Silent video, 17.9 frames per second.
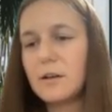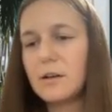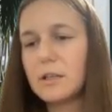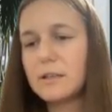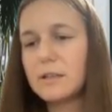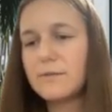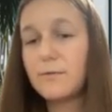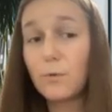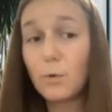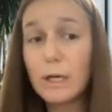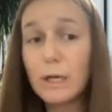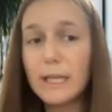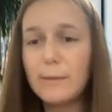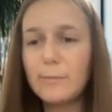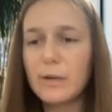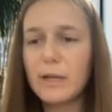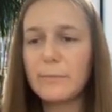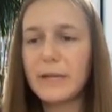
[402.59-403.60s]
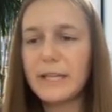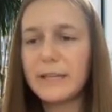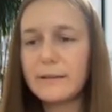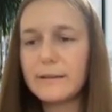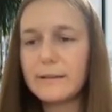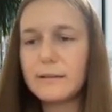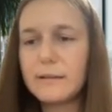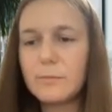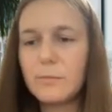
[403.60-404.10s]
not fully
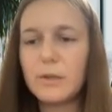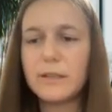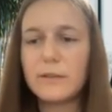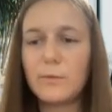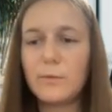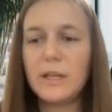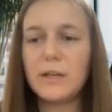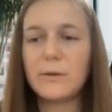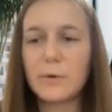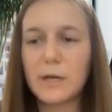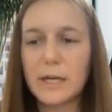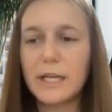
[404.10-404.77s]
implemented, but we are sure.